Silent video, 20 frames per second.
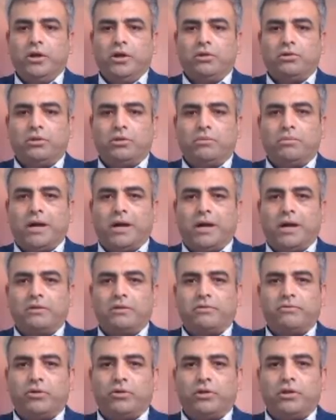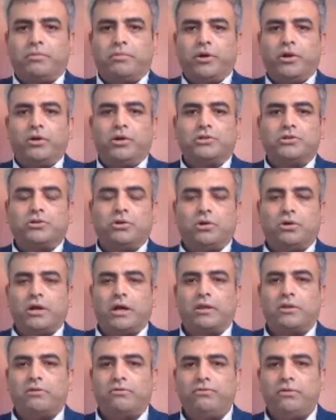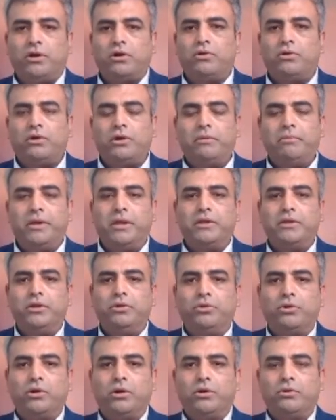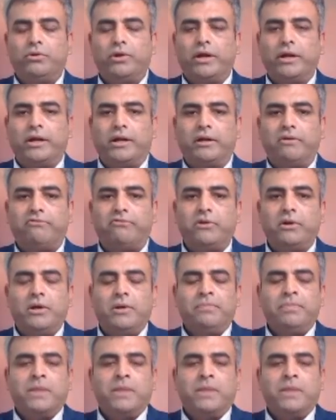So the bias for this particular stock as of now remains neutral to negative.